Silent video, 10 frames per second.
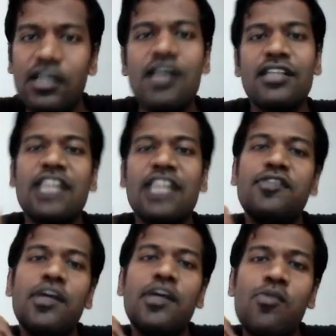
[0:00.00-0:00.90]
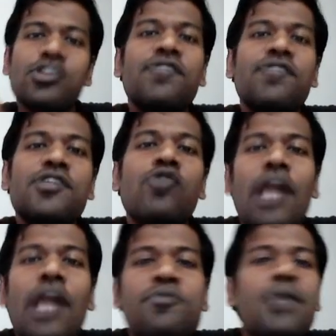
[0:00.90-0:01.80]
That's where most of us
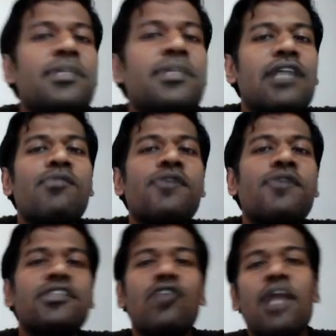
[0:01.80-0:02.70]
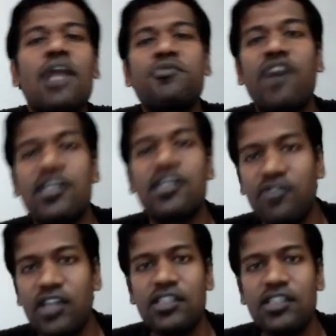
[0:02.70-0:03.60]
collapse. Maybe some of us collapse
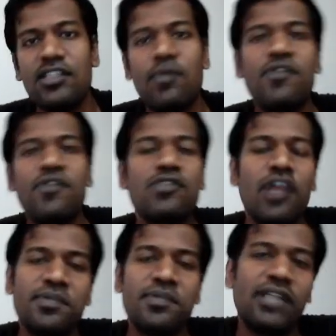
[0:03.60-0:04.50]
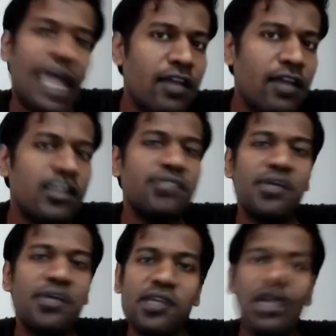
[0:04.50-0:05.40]
function, some of us collapse at calculus,
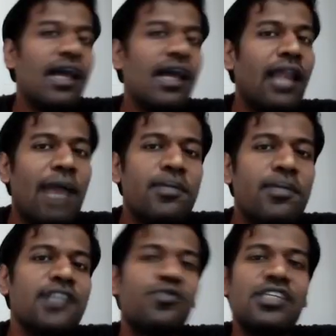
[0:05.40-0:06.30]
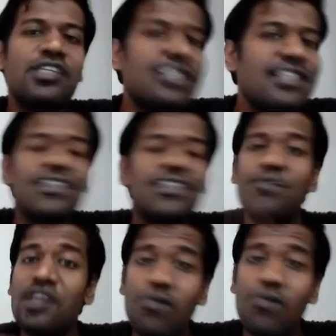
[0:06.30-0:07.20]
maybe Laplace, Fourier series or
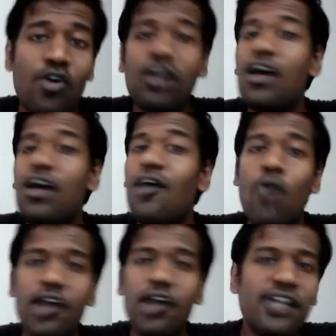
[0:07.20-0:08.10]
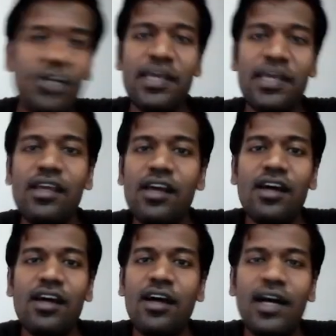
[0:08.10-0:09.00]
something more, whatever it be,
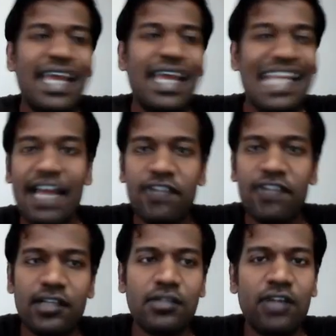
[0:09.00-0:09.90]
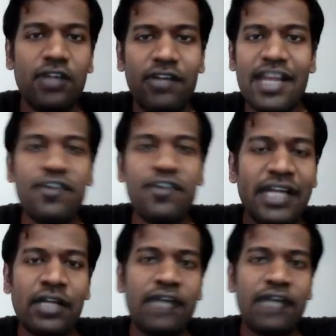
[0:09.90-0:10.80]
any level. Whenever we
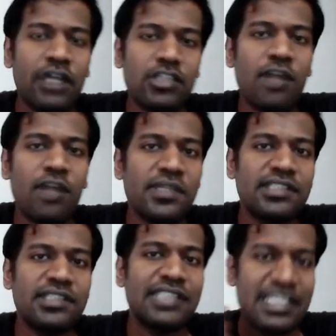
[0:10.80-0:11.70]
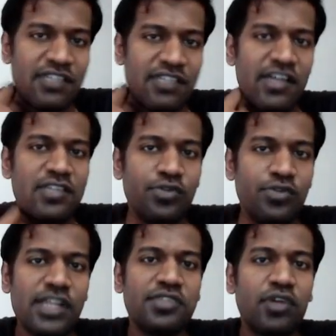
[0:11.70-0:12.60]
get to advanced topics, is the reason why
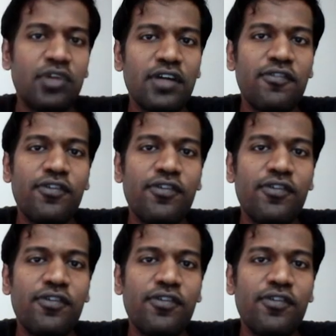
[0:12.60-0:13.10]
students sort of